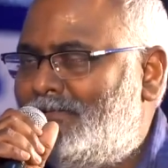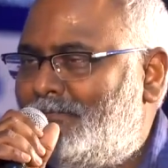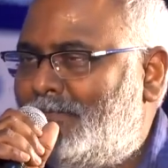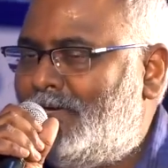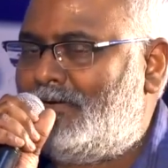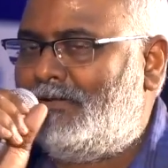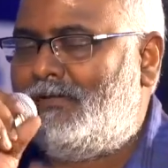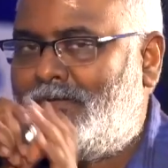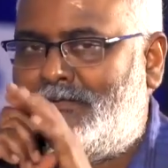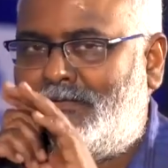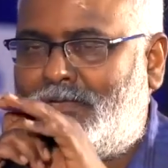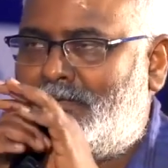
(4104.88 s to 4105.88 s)
But…
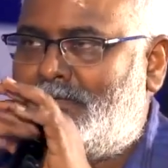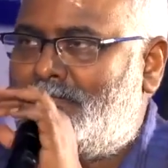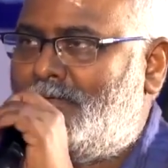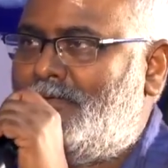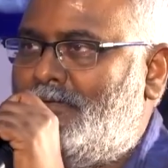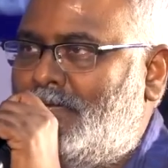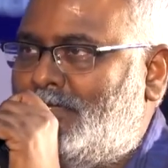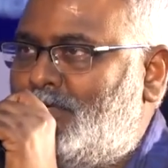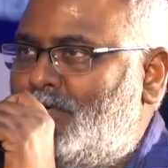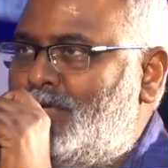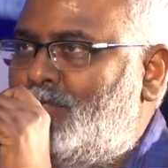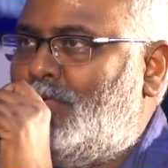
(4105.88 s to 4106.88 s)
Hello.
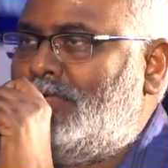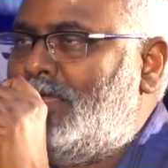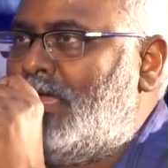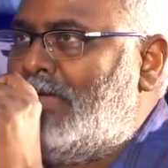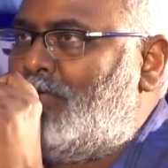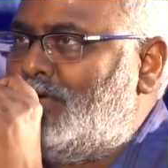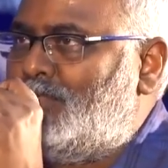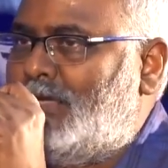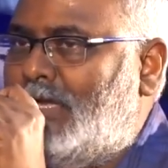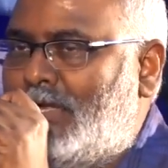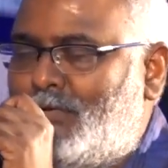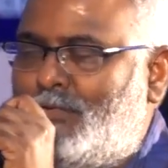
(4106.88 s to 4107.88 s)
Sadhguruji, one thing I want to
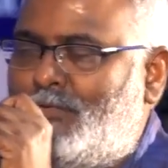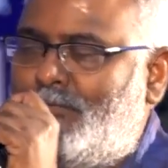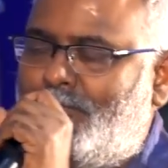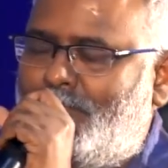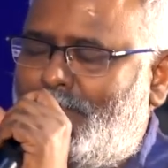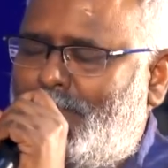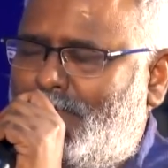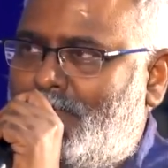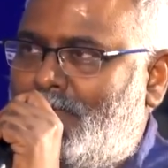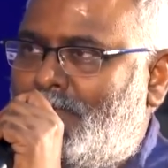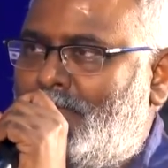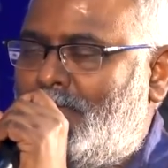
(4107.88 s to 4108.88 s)
tell you,
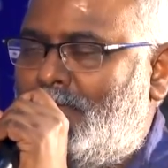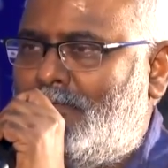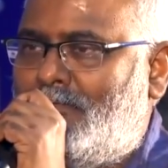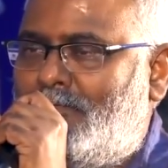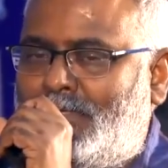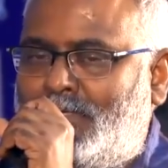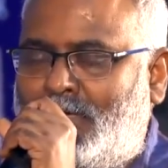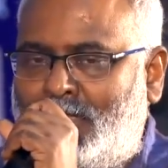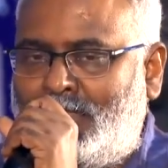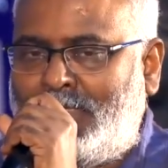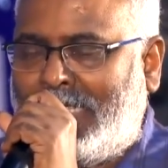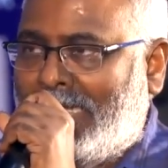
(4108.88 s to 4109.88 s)
with
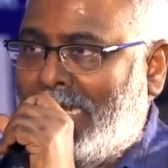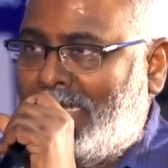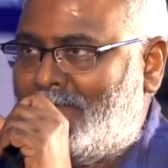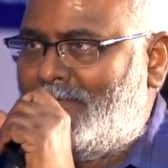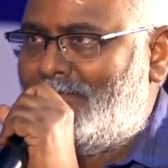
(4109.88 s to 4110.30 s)
all the enlight…